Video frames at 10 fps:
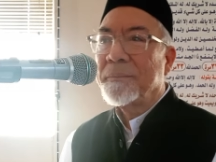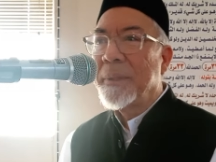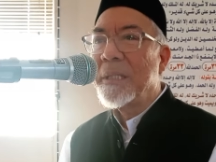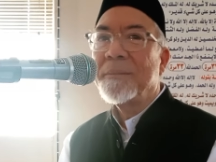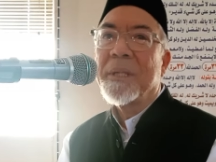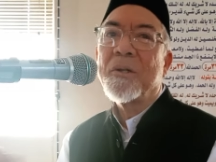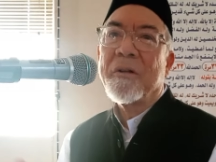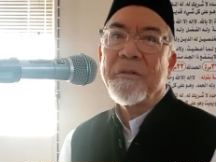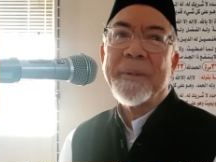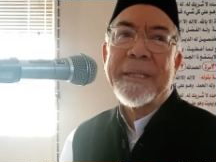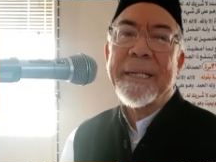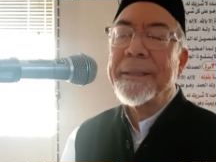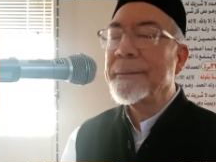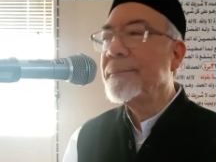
Please make dua for my dad,